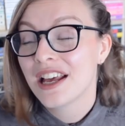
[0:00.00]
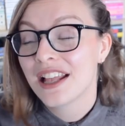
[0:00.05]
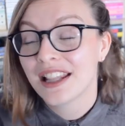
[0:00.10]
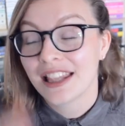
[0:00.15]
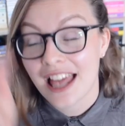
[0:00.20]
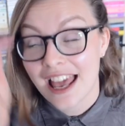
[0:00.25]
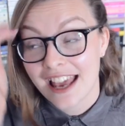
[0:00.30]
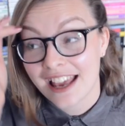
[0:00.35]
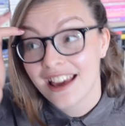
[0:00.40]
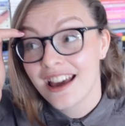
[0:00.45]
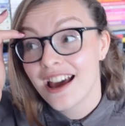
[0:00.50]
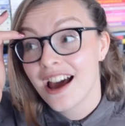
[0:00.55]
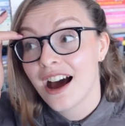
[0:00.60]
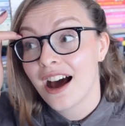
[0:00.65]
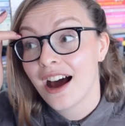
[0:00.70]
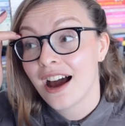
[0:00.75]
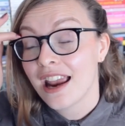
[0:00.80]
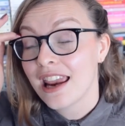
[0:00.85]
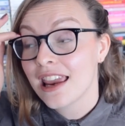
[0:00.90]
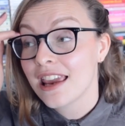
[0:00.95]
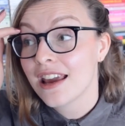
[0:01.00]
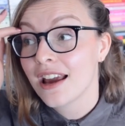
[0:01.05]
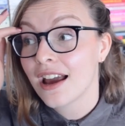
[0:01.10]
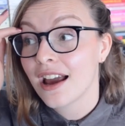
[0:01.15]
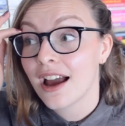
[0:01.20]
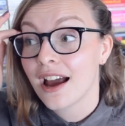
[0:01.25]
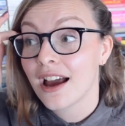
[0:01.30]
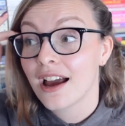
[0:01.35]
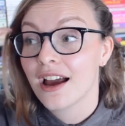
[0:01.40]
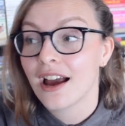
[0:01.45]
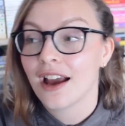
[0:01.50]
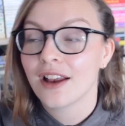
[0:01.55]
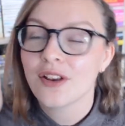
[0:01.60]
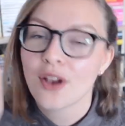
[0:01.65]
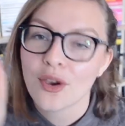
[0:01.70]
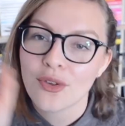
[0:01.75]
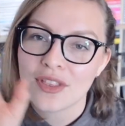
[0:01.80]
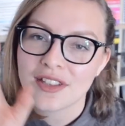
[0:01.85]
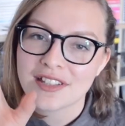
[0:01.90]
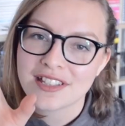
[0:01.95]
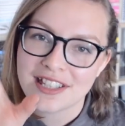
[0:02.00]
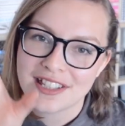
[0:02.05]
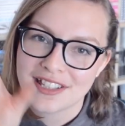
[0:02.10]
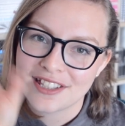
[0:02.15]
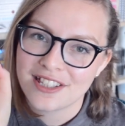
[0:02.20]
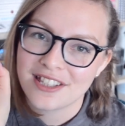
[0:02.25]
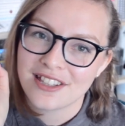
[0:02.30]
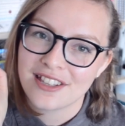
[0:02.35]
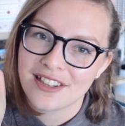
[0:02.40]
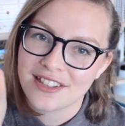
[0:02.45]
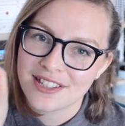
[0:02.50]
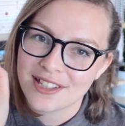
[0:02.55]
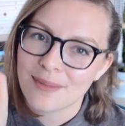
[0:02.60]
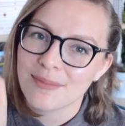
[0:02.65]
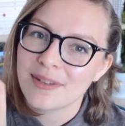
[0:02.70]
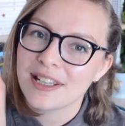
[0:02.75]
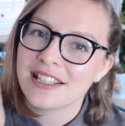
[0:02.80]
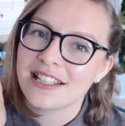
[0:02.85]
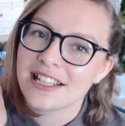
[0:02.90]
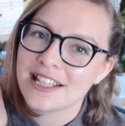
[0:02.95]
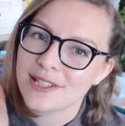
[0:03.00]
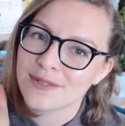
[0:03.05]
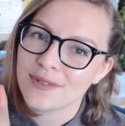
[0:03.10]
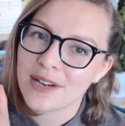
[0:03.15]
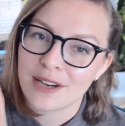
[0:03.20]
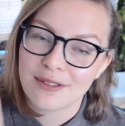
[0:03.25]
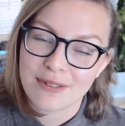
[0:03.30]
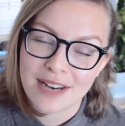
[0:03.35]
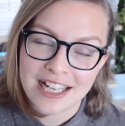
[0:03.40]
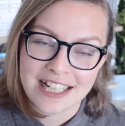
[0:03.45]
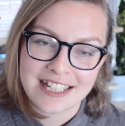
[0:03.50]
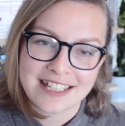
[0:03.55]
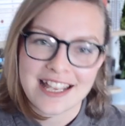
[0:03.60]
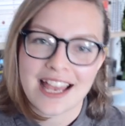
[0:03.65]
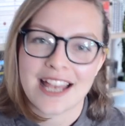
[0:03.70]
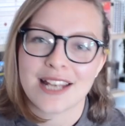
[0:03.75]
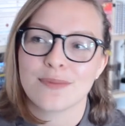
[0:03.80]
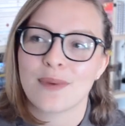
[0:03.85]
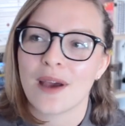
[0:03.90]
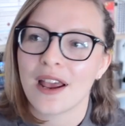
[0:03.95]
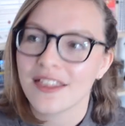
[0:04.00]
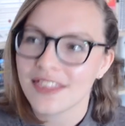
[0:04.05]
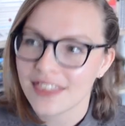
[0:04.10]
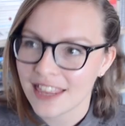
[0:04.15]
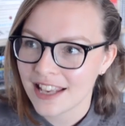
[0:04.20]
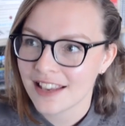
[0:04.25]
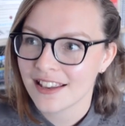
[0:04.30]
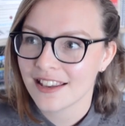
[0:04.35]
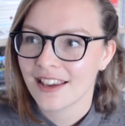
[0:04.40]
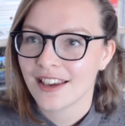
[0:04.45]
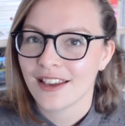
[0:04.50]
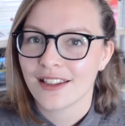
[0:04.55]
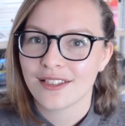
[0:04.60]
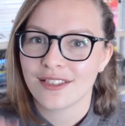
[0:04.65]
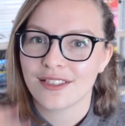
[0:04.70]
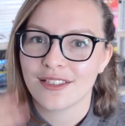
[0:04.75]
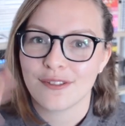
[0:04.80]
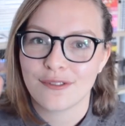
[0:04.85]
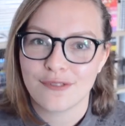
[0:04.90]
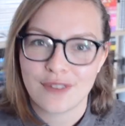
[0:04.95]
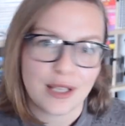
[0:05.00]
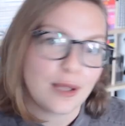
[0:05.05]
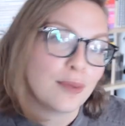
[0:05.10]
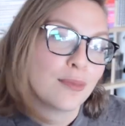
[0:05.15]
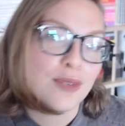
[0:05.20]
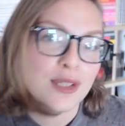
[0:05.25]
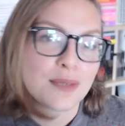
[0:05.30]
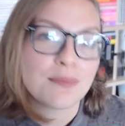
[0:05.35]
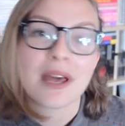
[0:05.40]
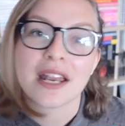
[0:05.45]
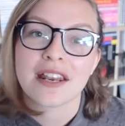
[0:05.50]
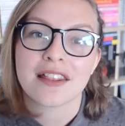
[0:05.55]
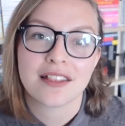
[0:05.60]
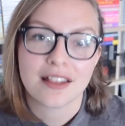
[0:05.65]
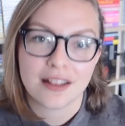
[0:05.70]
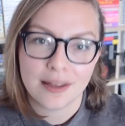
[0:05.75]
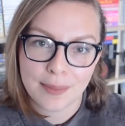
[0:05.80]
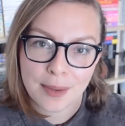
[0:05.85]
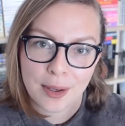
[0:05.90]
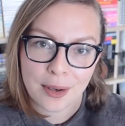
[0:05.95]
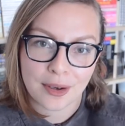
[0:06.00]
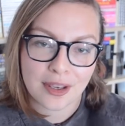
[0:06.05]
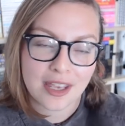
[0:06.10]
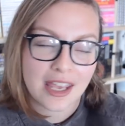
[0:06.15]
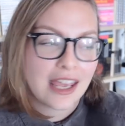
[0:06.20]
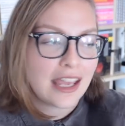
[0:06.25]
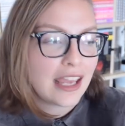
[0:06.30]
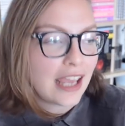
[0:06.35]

Like, I know this is something that is very rarely said, but I think the film was better than the book.